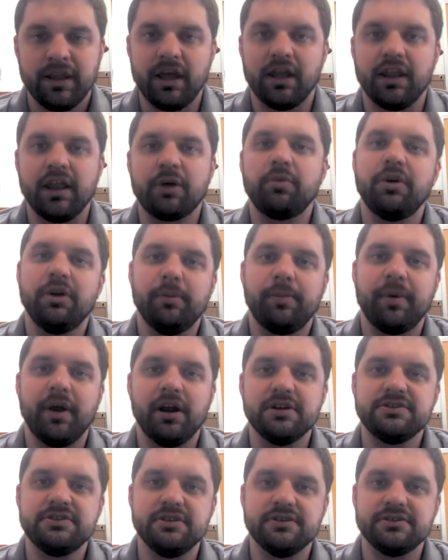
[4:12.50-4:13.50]
of like what your
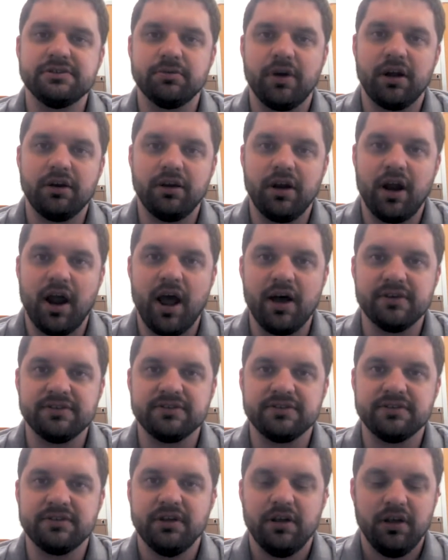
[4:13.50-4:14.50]
parents use around your
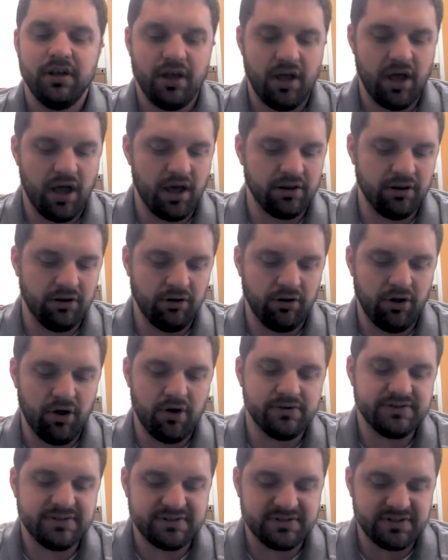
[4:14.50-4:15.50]
house, the little
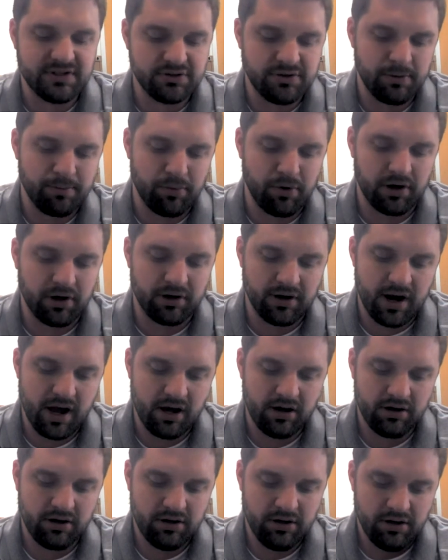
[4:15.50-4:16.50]
hoses that drip water
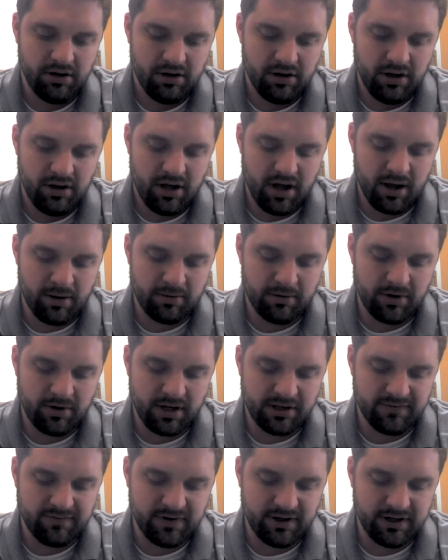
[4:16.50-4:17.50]
out
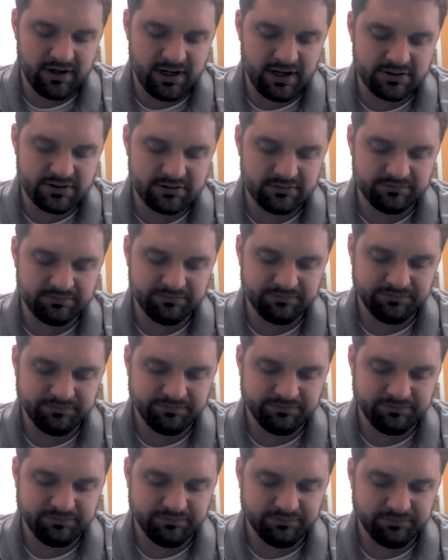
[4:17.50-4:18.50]
around the foundation.
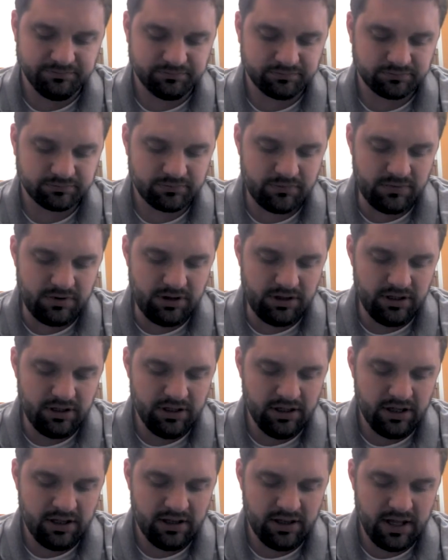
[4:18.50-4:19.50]

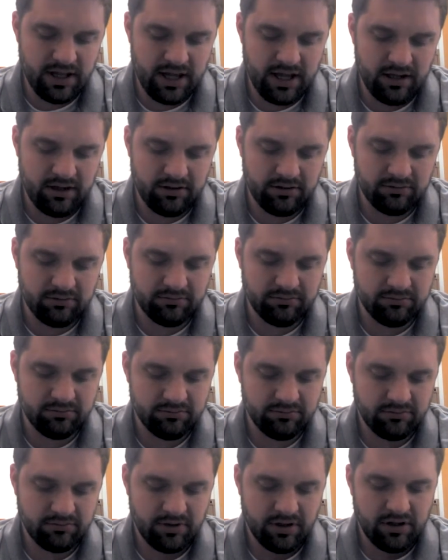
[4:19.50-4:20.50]
And then
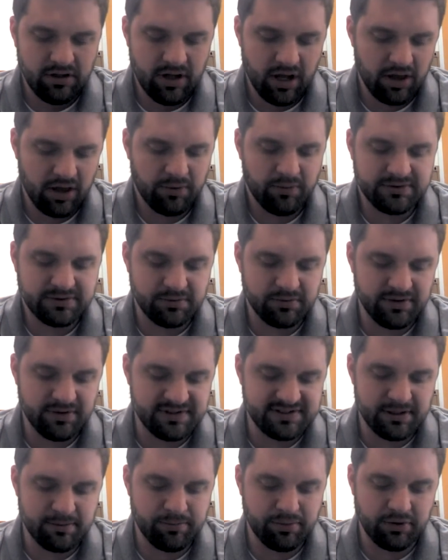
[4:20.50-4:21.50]
other ones are
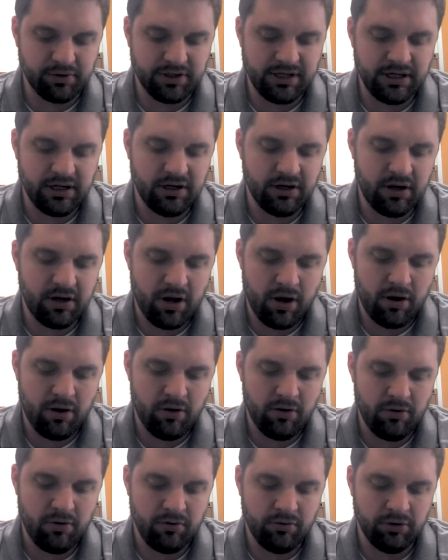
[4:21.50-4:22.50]
really simple. You need to
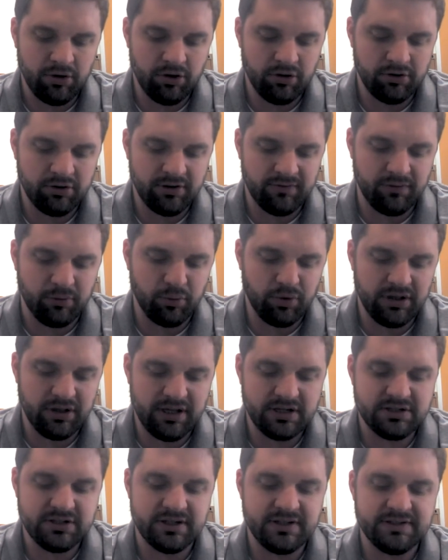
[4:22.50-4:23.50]
know, different
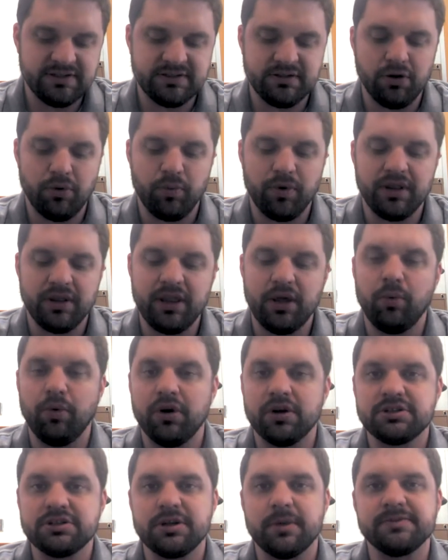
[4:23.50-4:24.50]
religions, where they
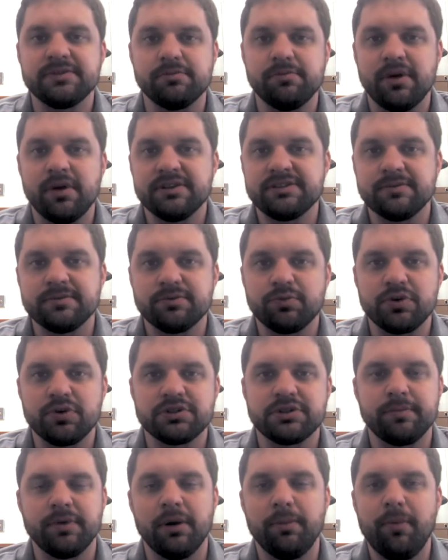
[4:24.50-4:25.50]
worship. So Muslims
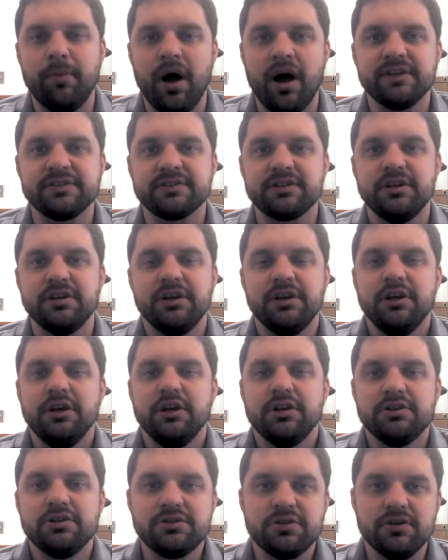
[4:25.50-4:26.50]
worship in a mosque,
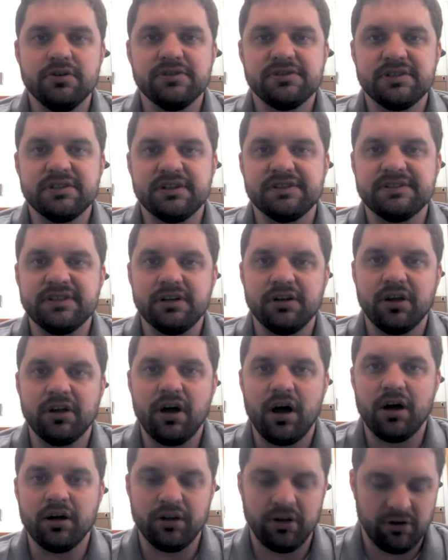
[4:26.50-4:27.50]
Jews in a
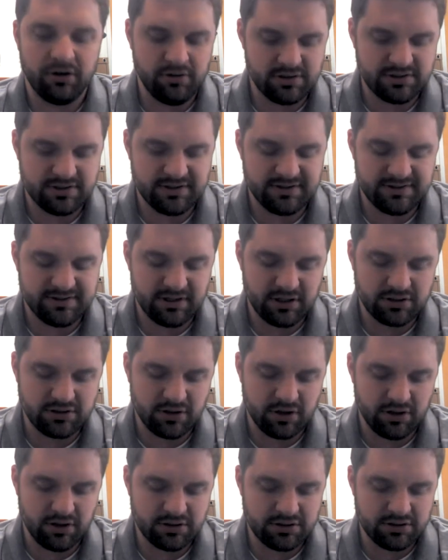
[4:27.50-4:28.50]
synagogue, and Christians in a
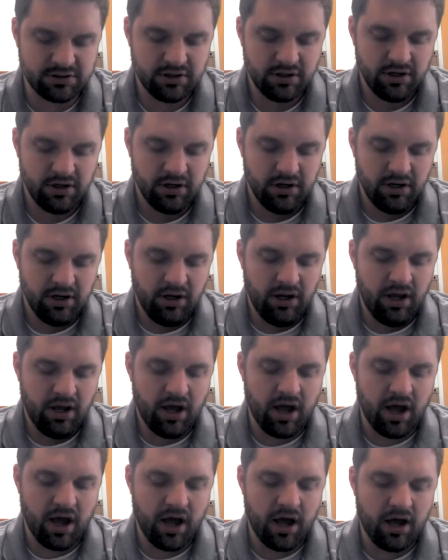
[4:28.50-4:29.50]
church.
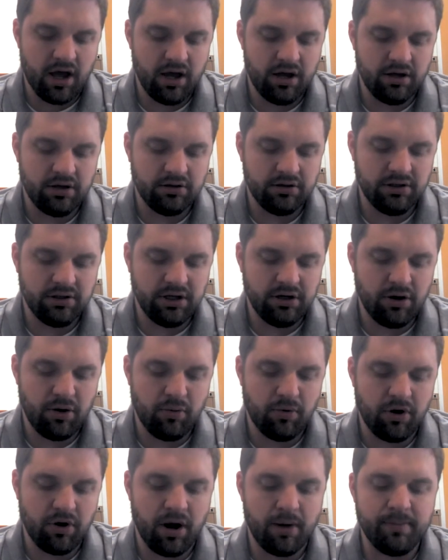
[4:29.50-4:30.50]
You need to
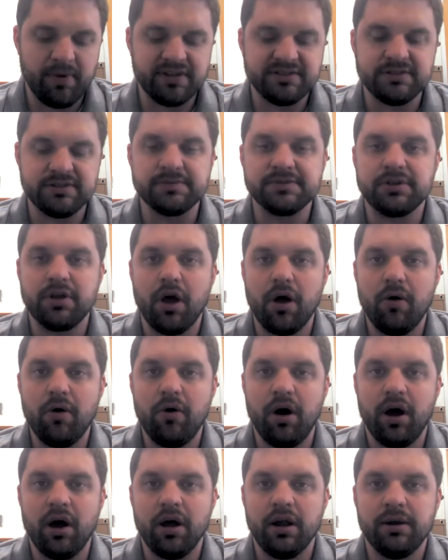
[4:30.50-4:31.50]
know where all Muslims
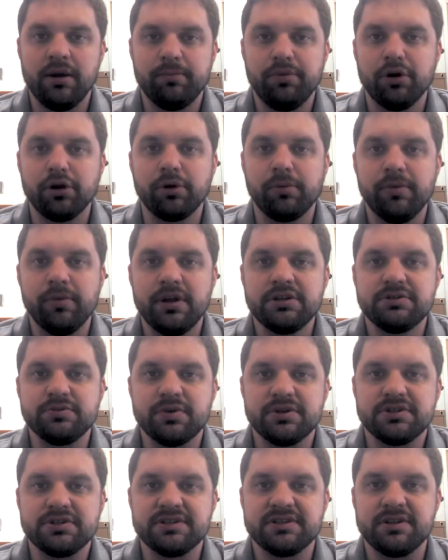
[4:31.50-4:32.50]
go on pilgrimage,
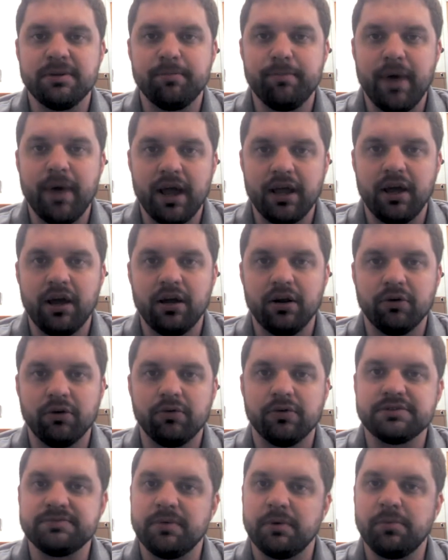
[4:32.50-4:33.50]
which is to Mecca. And of
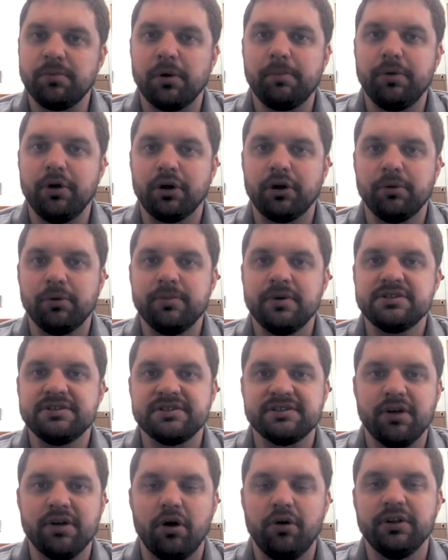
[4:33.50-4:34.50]
course, remember, pilgrimage
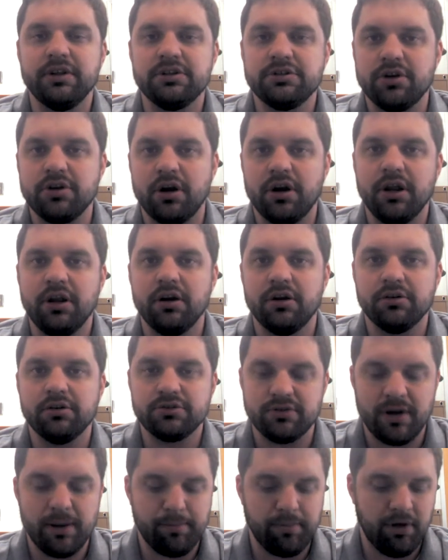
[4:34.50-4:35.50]
is a holy journey or
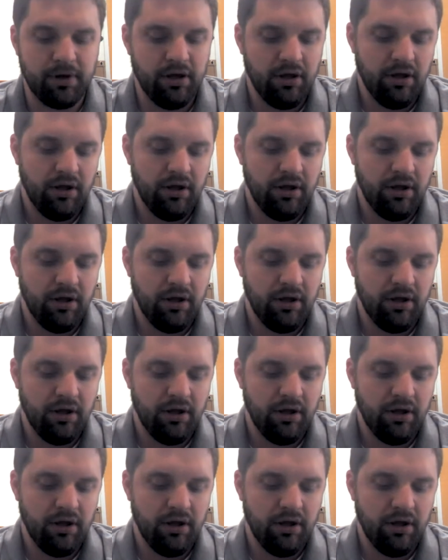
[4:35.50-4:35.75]
trip.